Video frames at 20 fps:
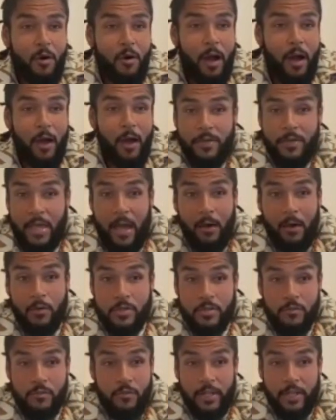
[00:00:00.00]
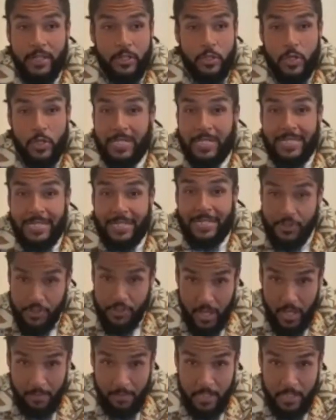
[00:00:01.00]
was really interested in
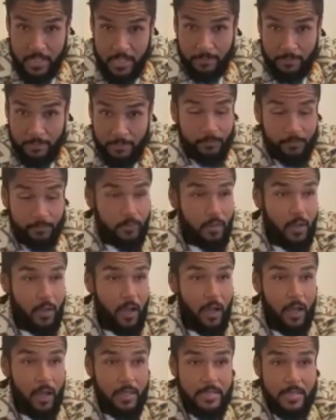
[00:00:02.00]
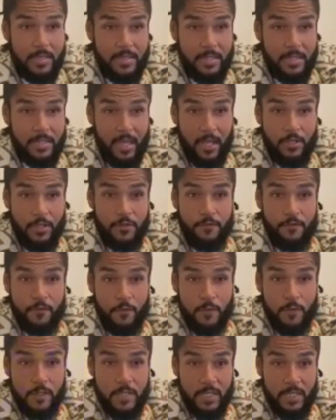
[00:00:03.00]
shamanism since the age of
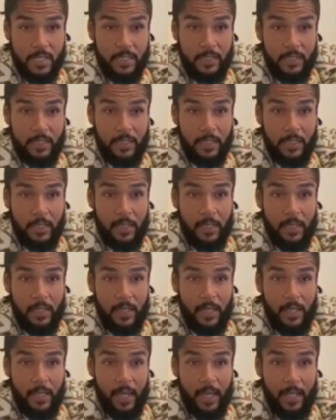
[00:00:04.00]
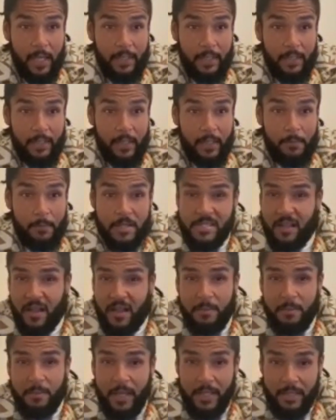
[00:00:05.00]
14, and I
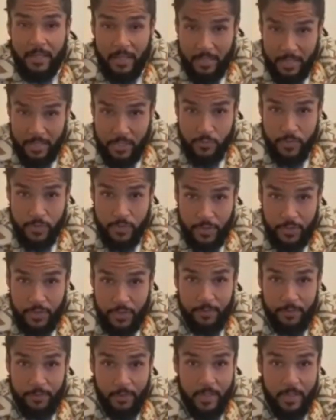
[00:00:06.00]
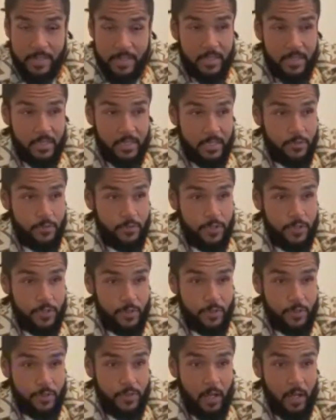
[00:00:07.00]
started playing the didgeridoo, because the
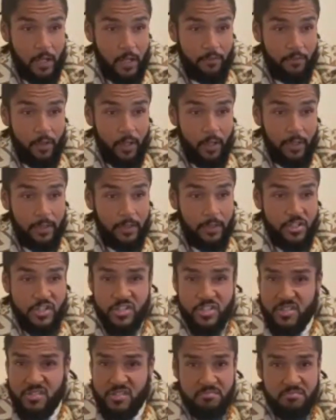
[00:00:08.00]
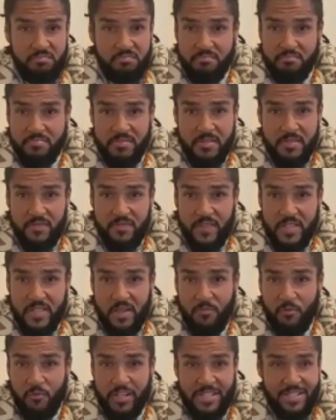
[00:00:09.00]
didgeridoo kind of like just for
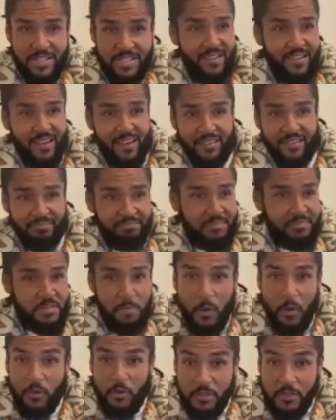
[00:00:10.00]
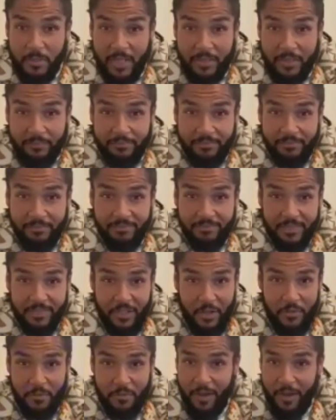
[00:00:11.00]
some reason like spoke to me. You
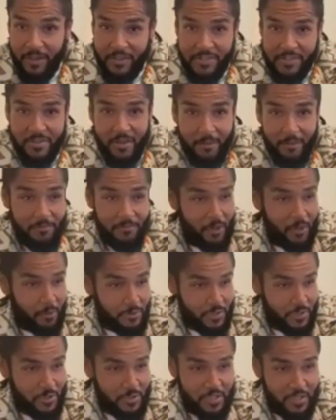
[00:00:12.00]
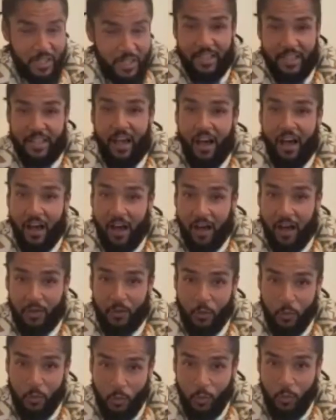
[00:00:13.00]
know, I was used to like the
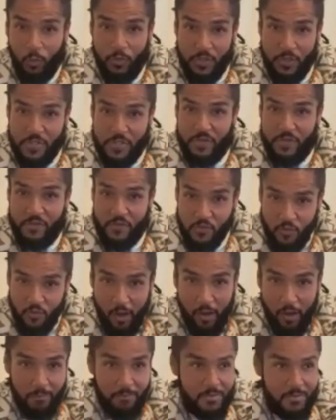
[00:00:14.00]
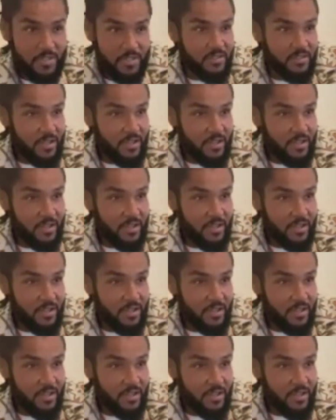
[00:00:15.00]
hardcoreness of drums,